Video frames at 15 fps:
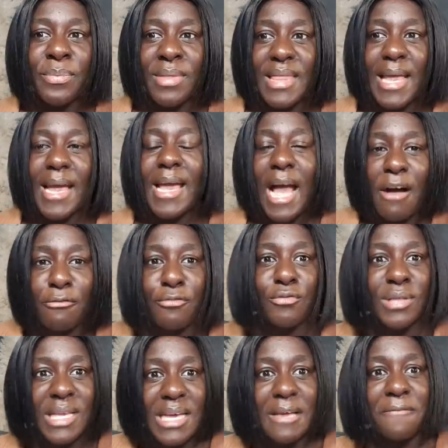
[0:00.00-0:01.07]
they are
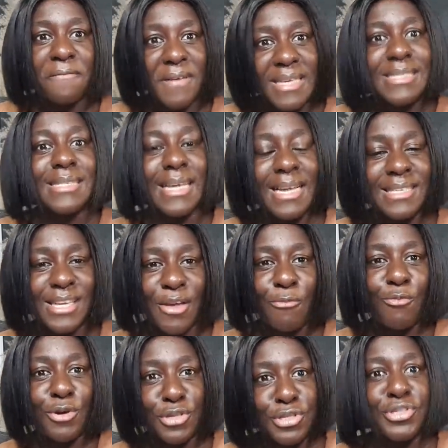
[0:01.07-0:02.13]
fully invested in
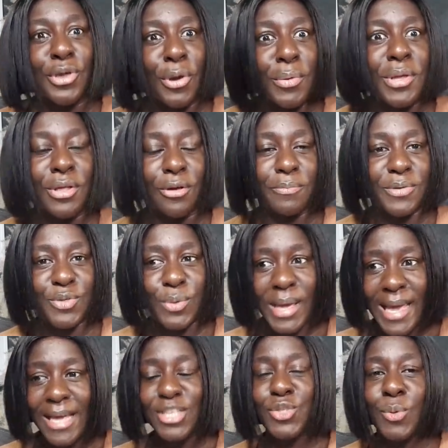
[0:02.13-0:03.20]
what is going on
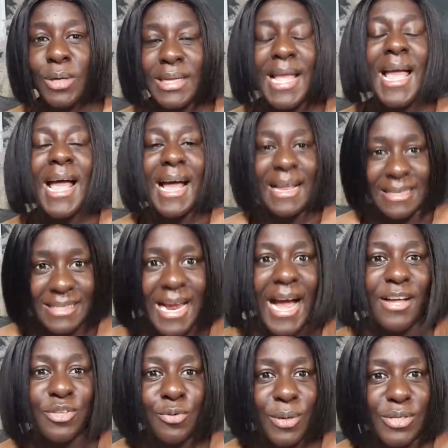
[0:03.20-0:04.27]
between GASH1 and
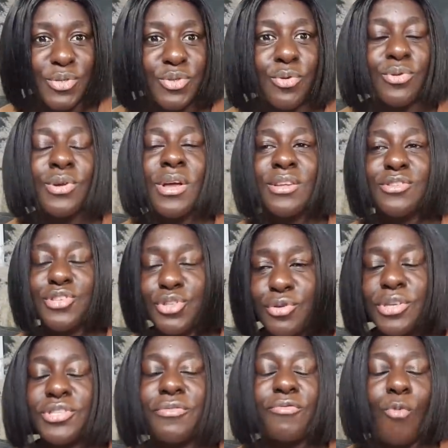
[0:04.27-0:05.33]
Thato. And so the
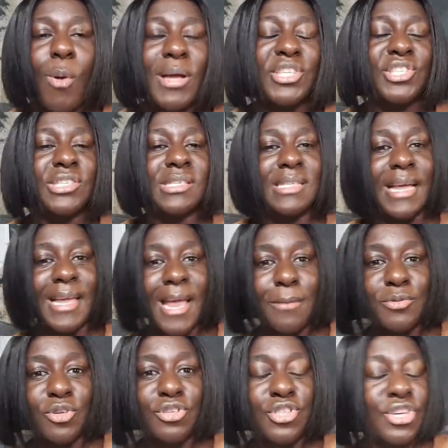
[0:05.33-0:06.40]
strings of questions that
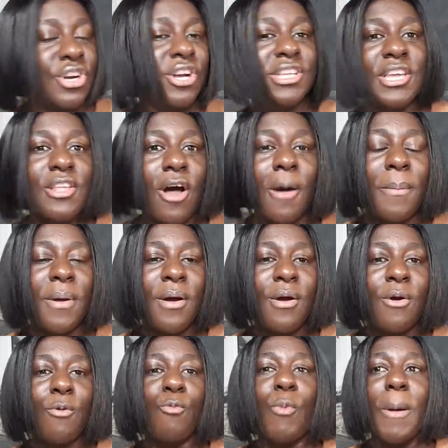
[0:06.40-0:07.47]
kept on turning up
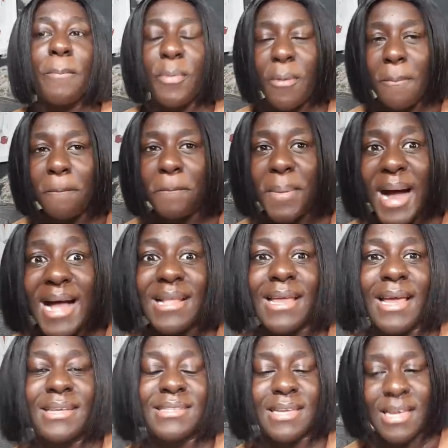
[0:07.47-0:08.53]
were
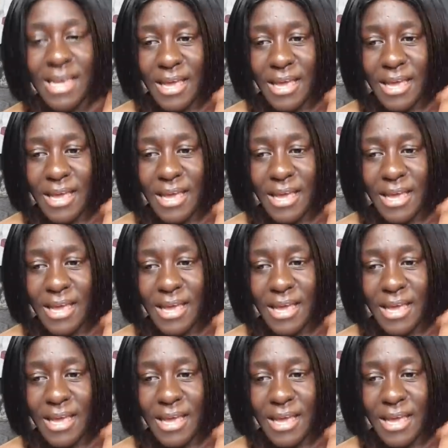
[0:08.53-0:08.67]
bombarded